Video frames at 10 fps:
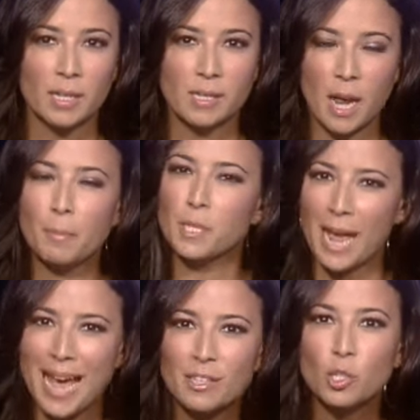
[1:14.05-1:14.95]
stops
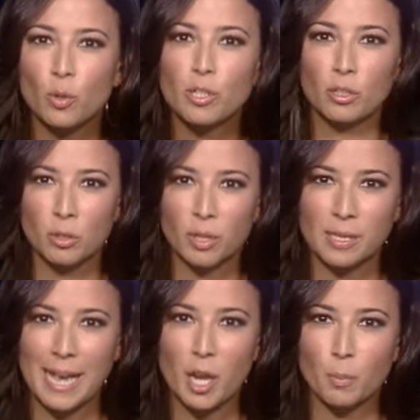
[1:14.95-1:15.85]
to ask George
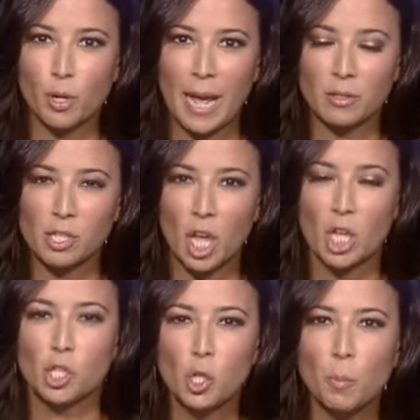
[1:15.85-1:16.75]
Lucas how to pronounce
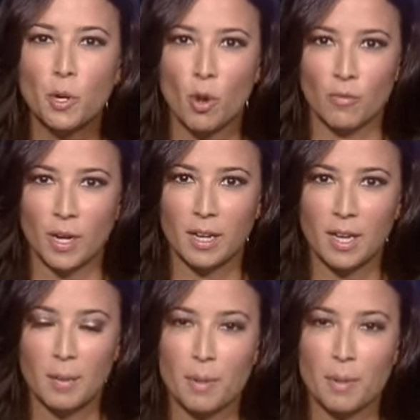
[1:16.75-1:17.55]
supernova.